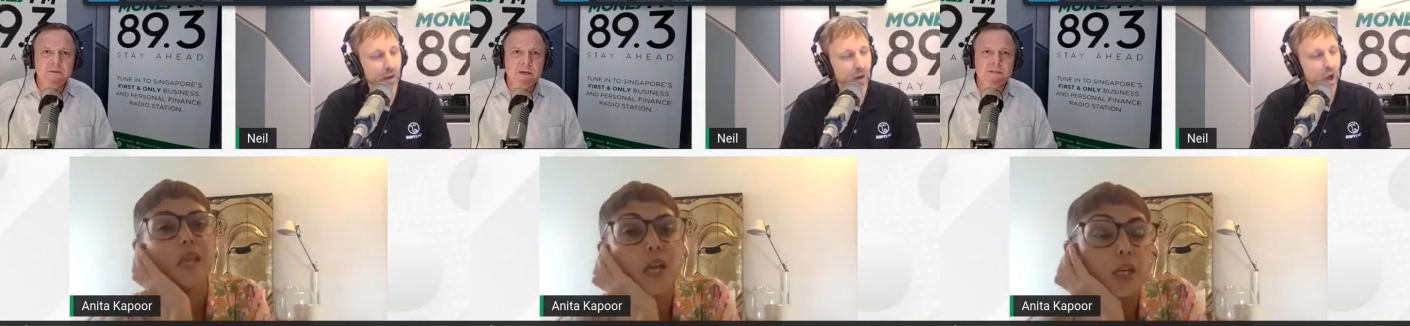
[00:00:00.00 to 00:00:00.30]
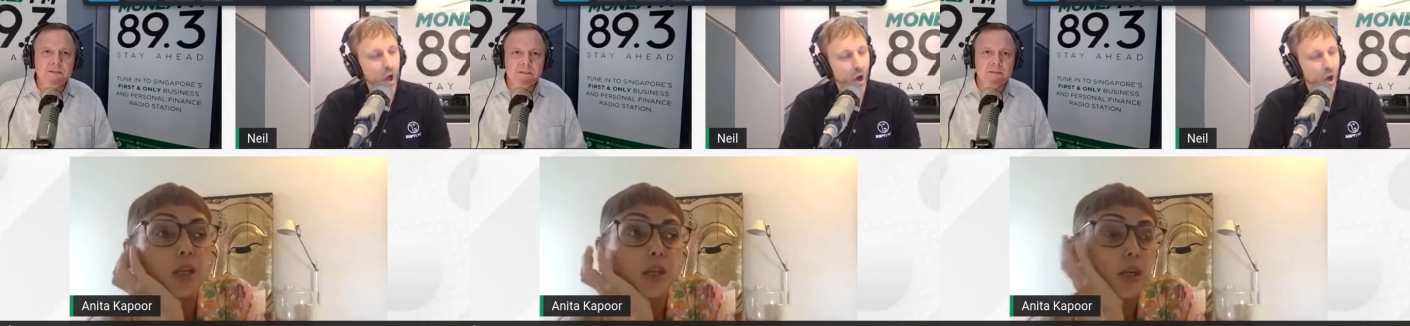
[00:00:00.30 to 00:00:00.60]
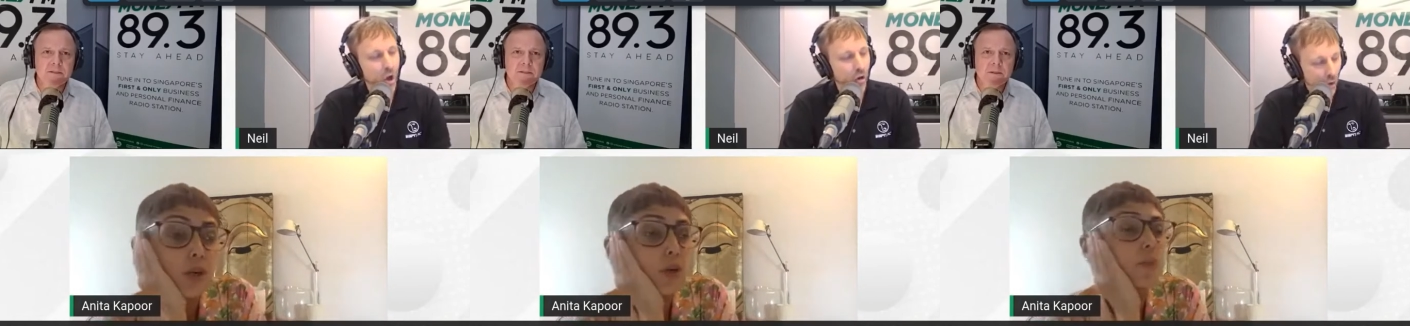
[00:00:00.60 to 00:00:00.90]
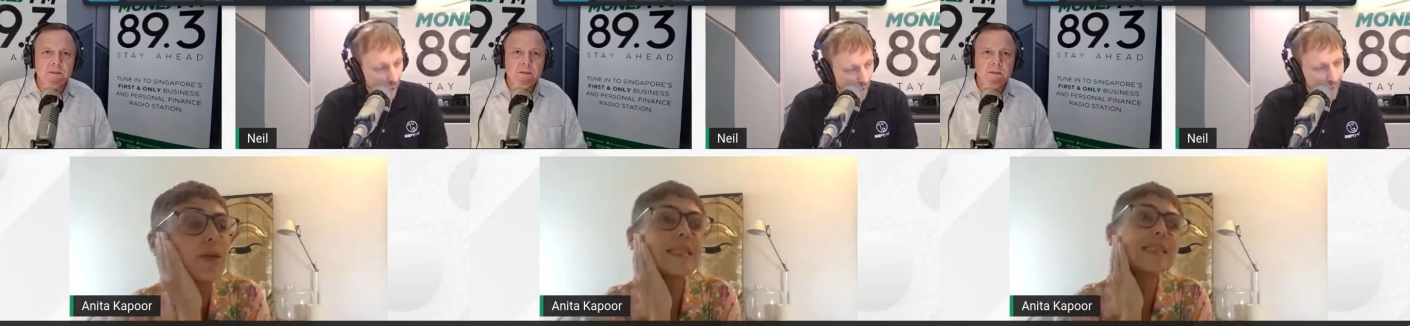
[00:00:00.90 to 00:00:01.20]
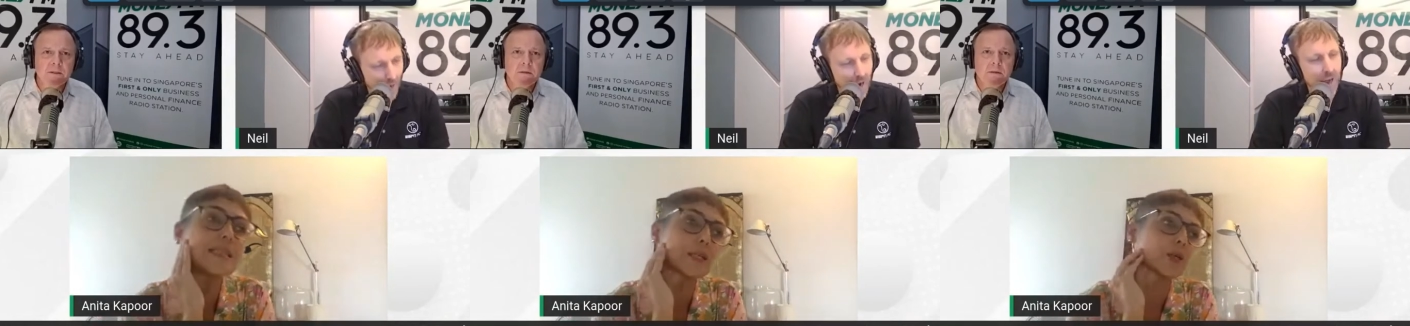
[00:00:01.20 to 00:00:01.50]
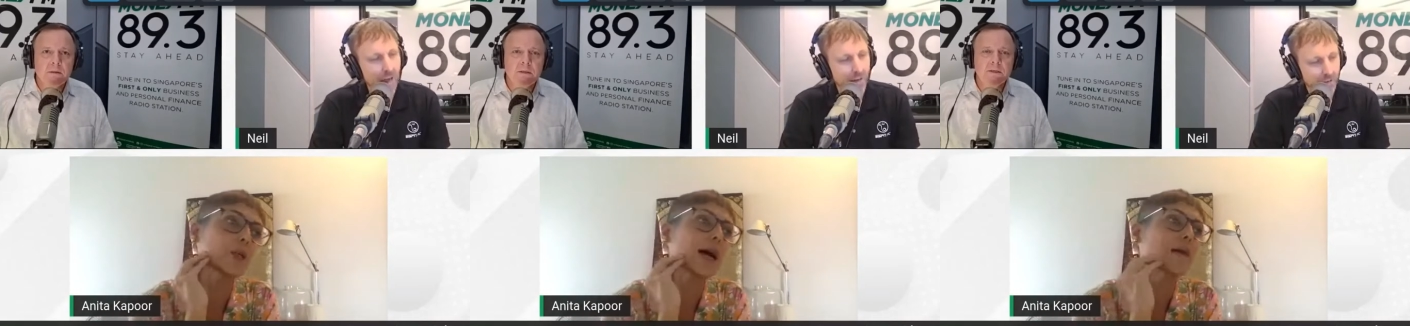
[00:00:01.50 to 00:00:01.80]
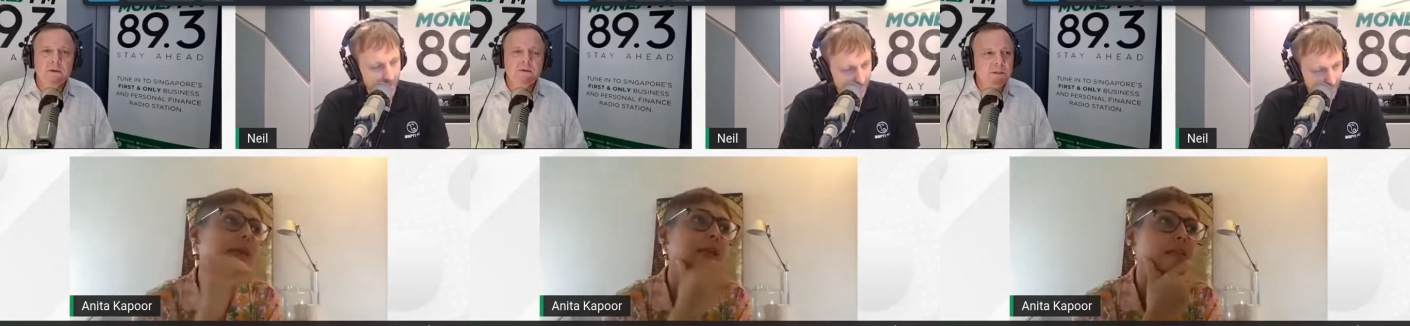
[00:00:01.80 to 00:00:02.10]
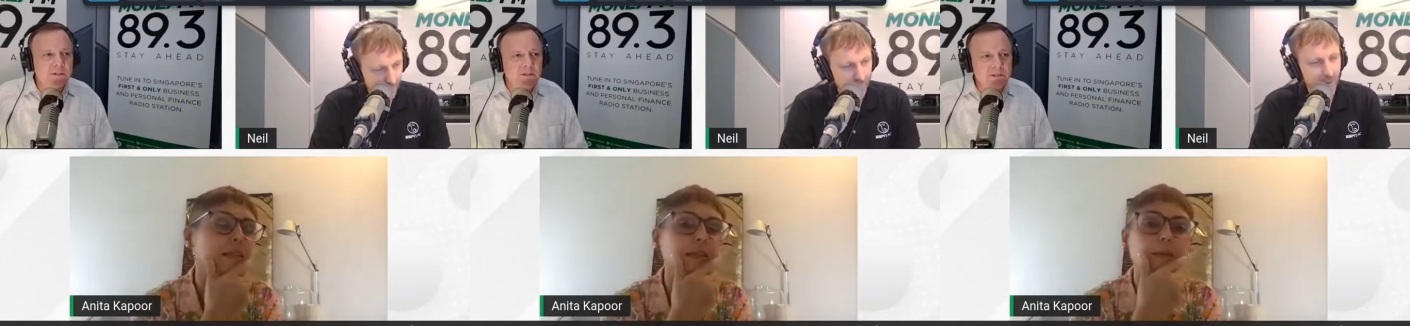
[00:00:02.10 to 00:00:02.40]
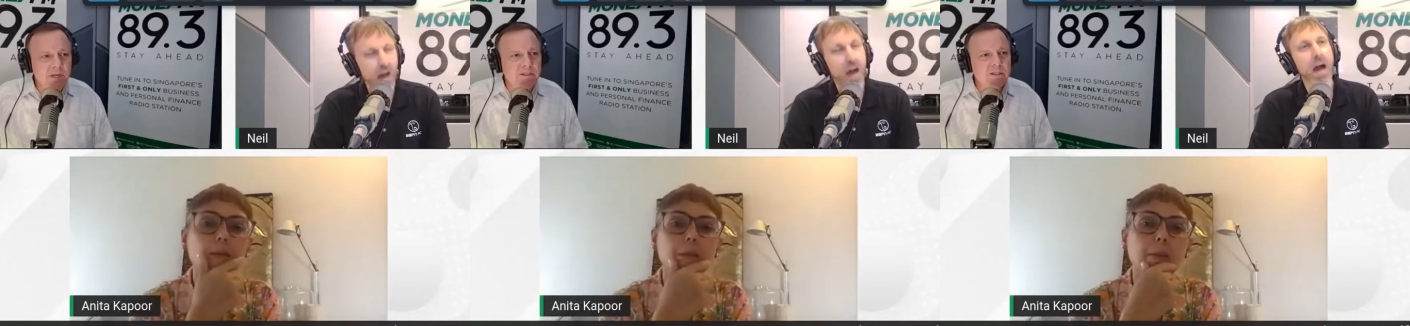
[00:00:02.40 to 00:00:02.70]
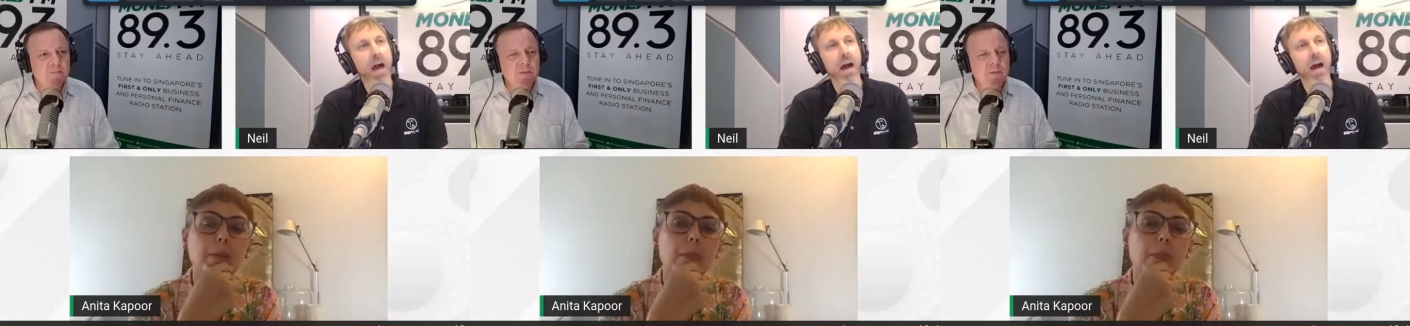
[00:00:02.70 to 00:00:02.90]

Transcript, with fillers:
Speaker 1: scientists. but still, these are these are scientists.